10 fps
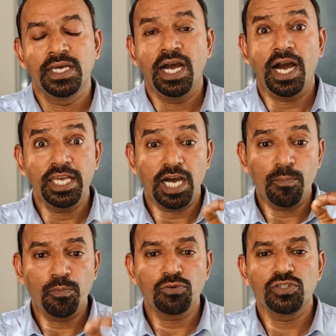I
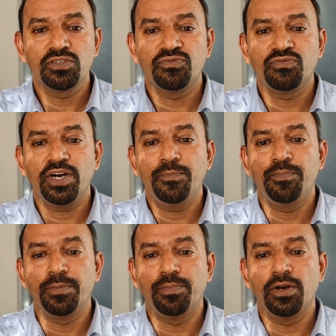approached 5
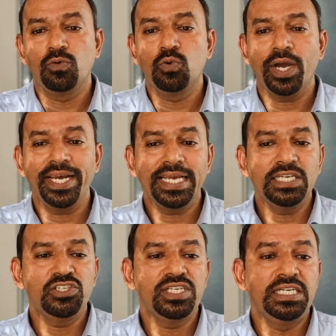people who
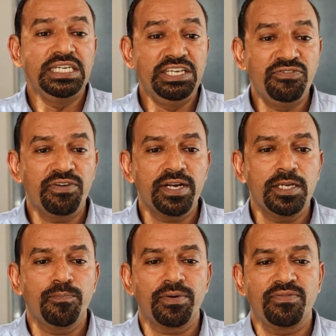engaged in
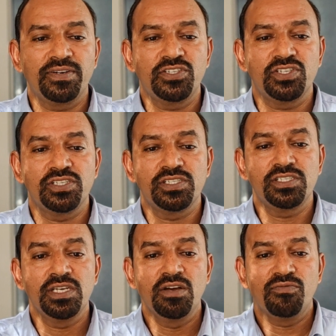different
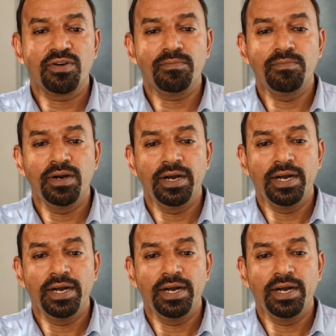professions from